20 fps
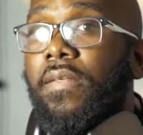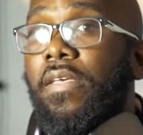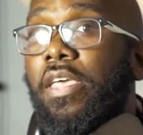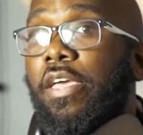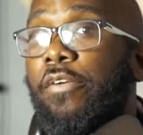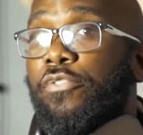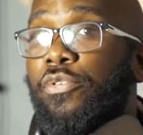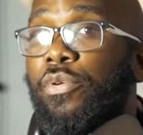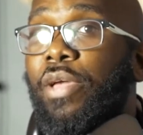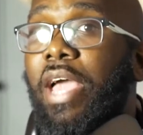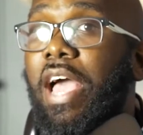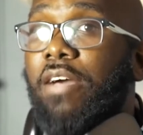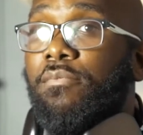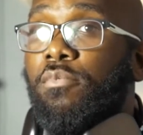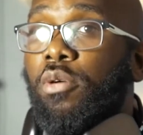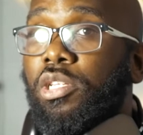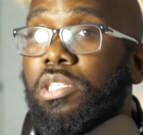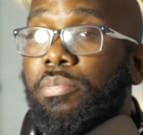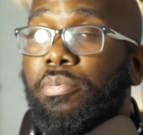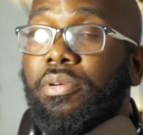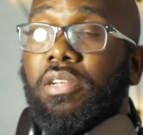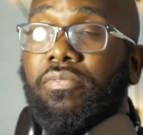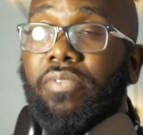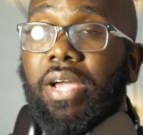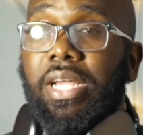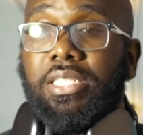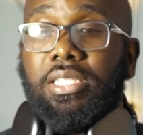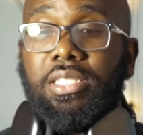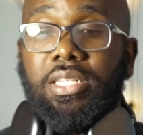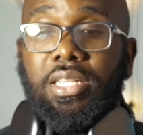if you have multiple
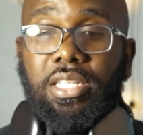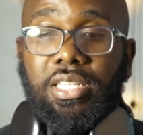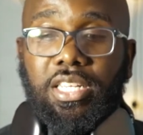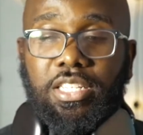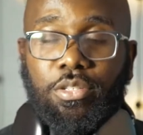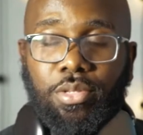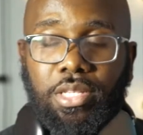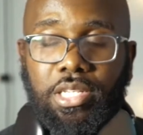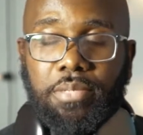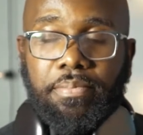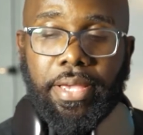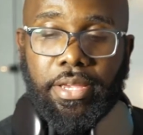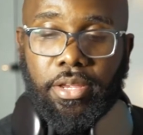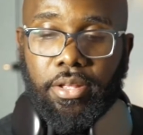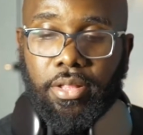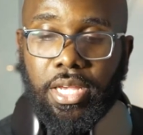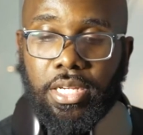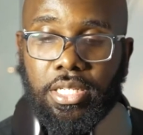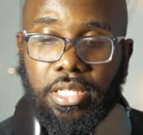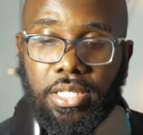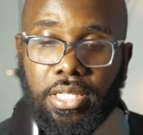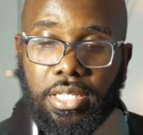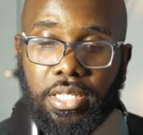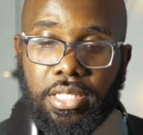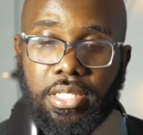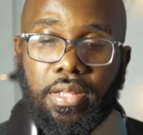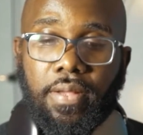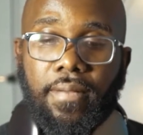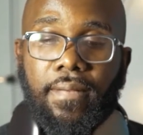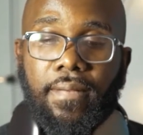devices. At least that's what the speculation is.